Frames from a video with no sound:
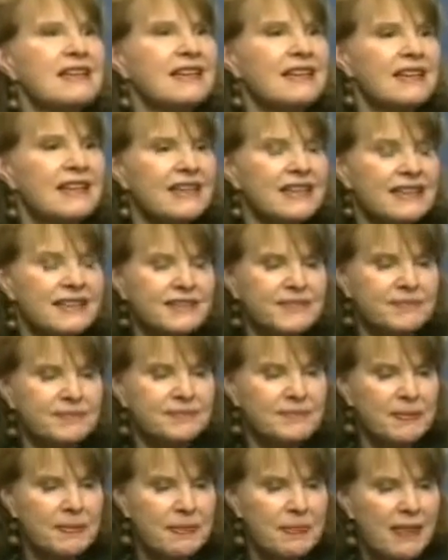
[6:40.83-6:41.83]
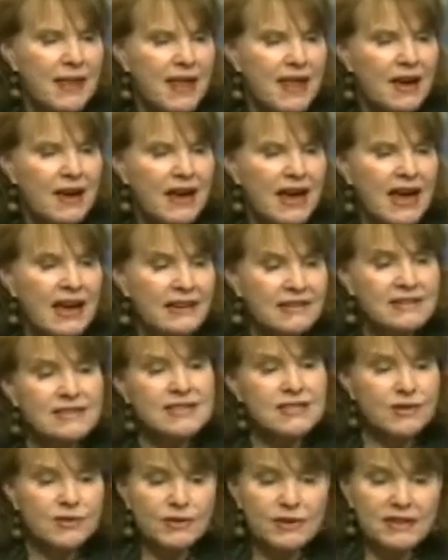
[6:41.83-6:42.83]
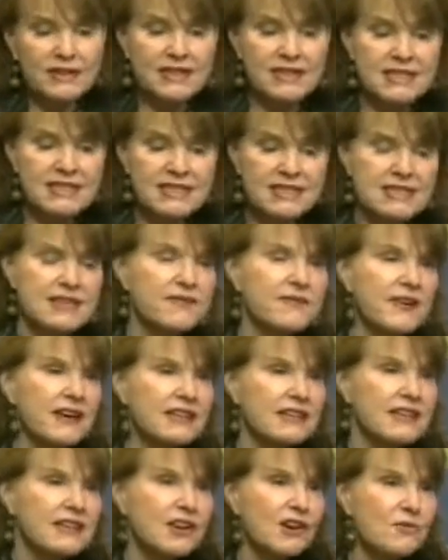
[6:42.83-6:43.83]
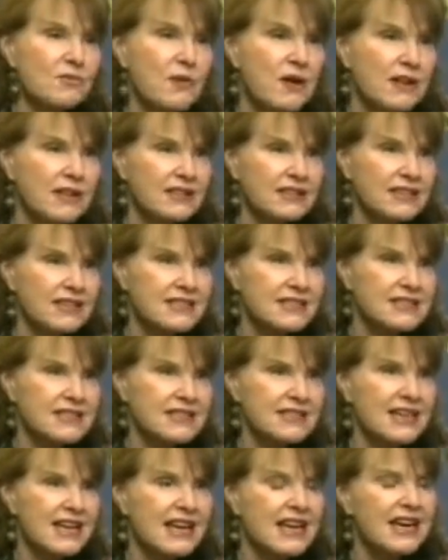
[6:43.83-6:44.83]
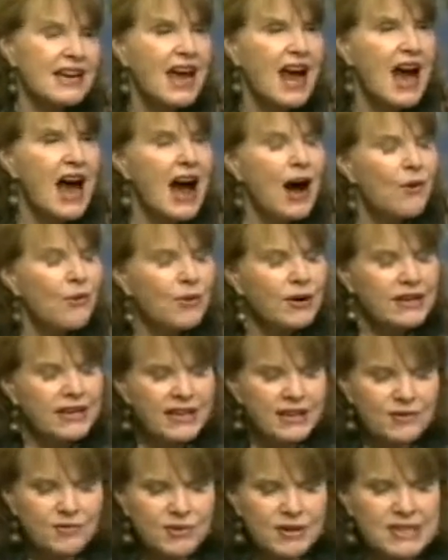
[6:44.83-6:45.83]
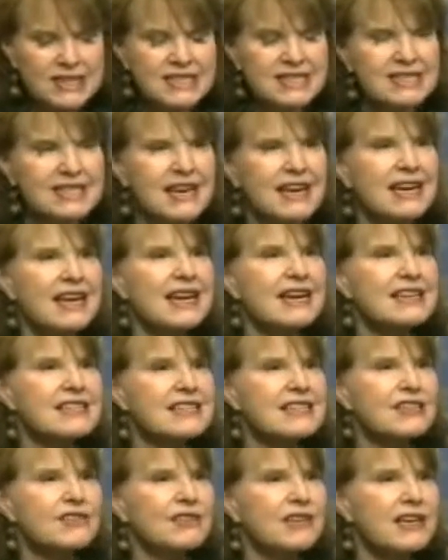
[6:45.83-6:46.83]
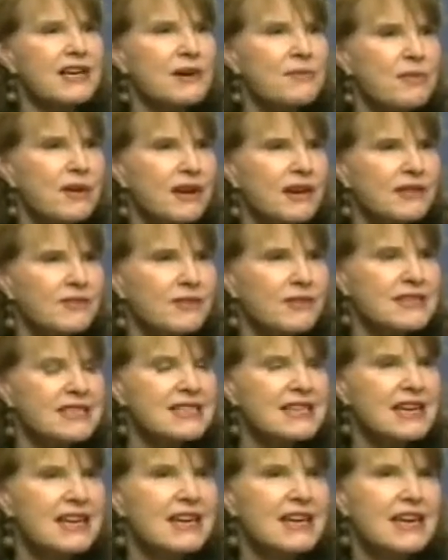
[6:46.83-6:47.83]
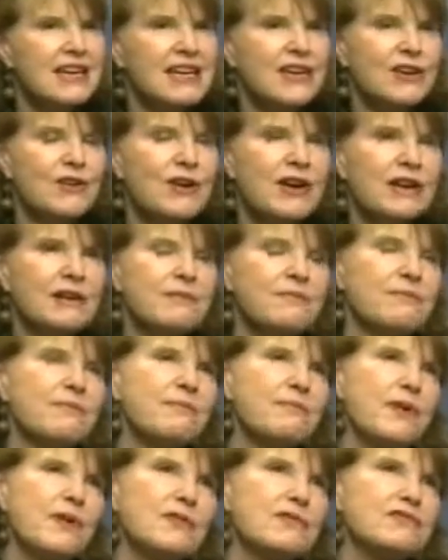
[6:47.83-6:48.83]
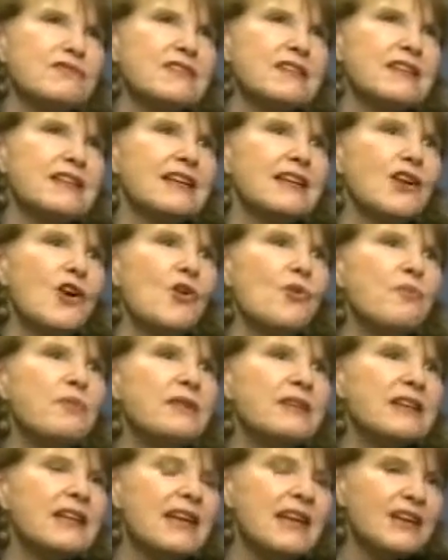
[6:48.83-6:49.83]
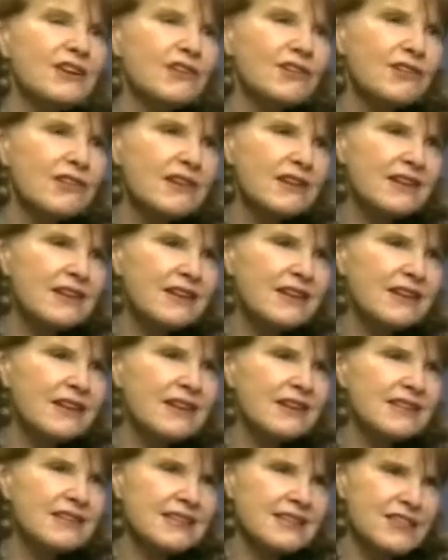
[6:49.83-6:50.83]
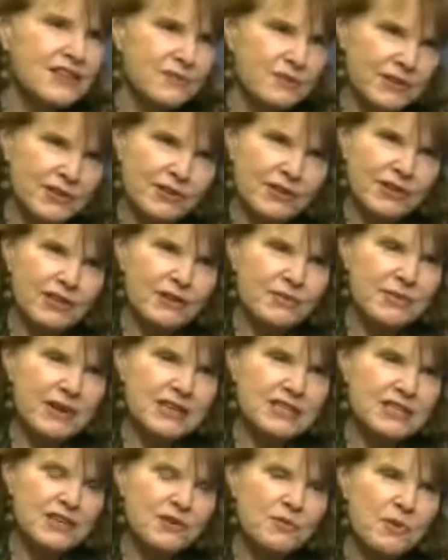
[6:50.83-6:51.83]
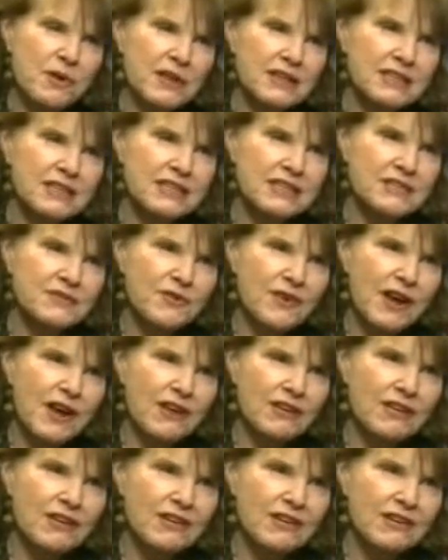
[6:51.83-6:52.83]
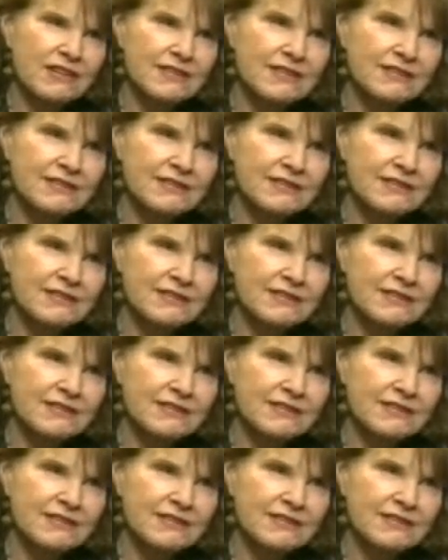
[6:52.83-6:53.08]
And so this has affected our politics today. One of the reasons I asked you to come on was you had posted an open letter. Since you've been doing New Mexico politics for how long?